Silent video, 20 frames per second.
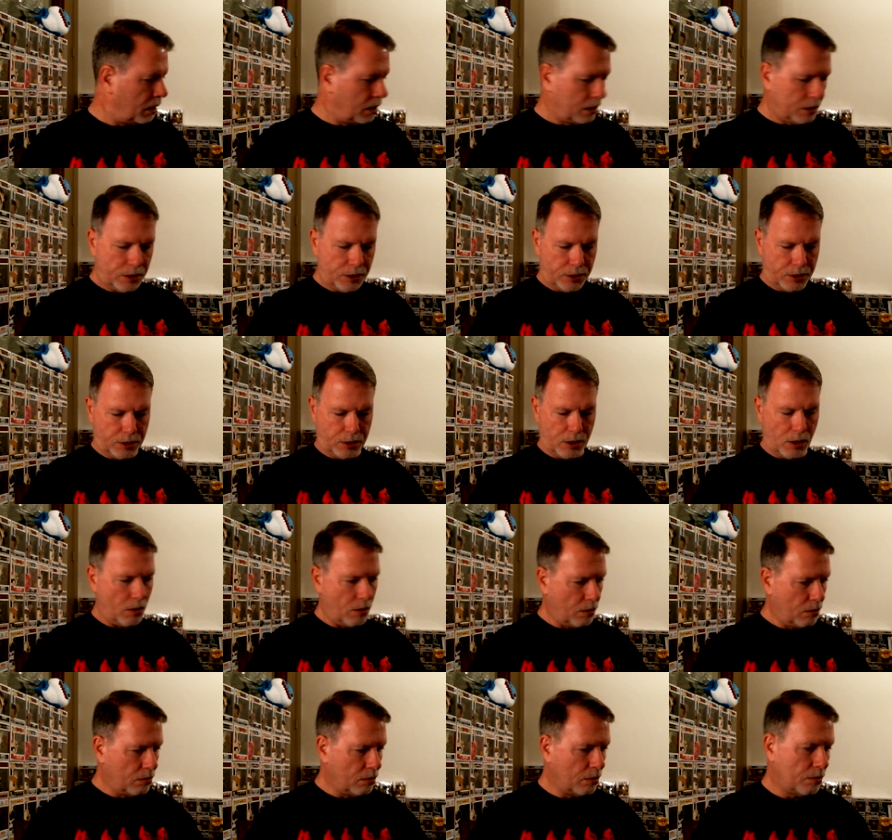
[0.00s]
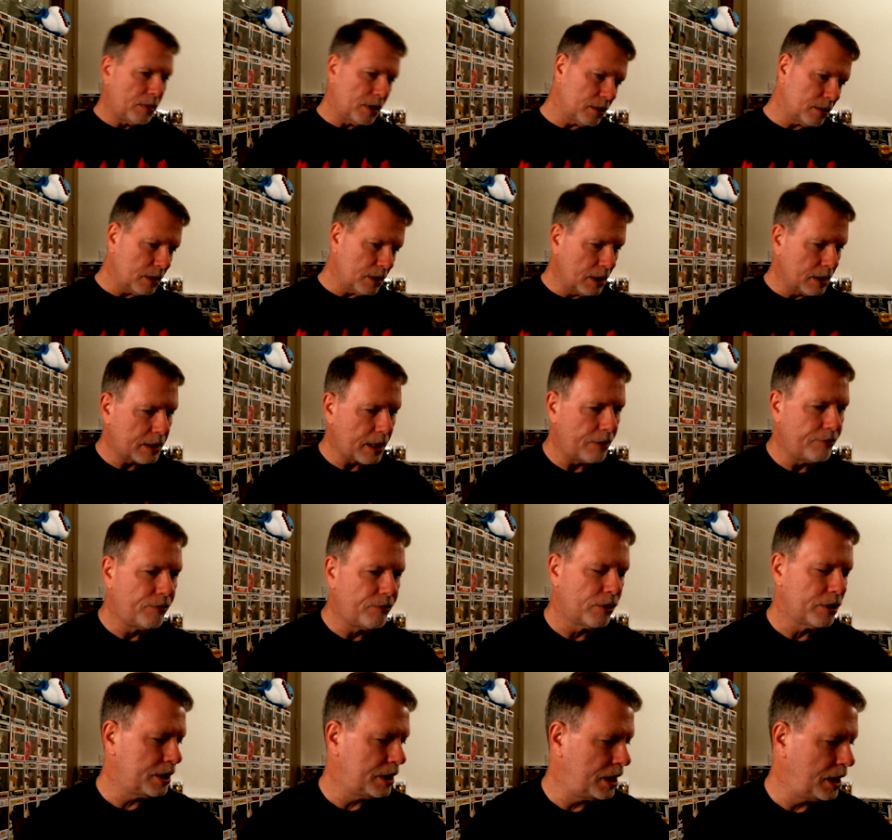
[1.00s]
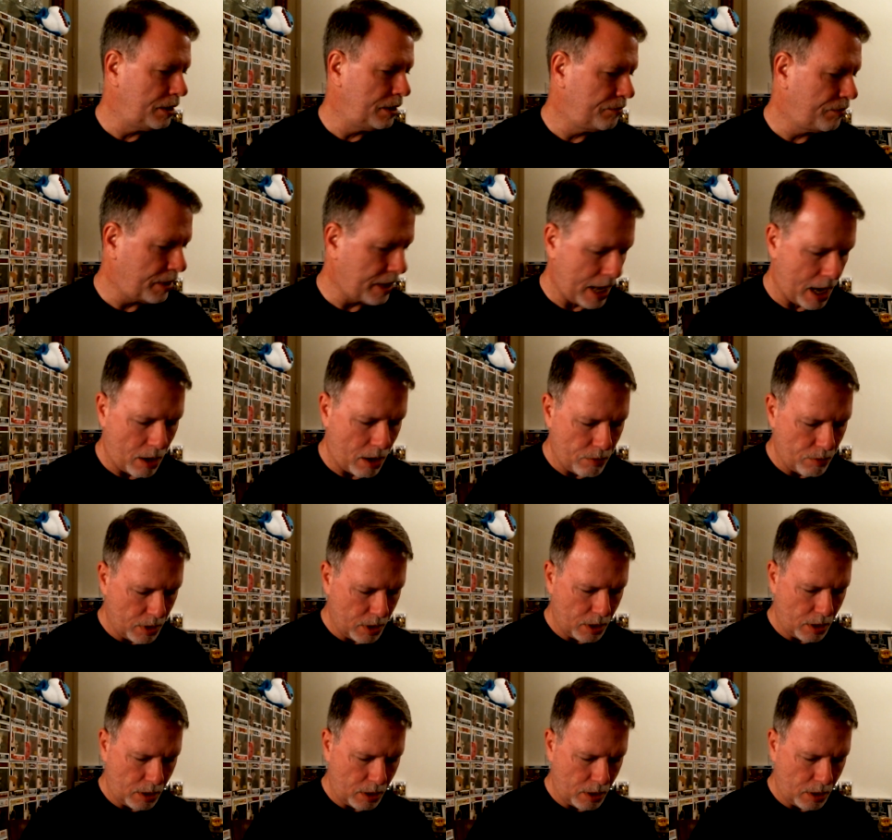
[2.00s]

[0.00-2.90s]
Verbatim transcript: So, well, let's say 14 for that one.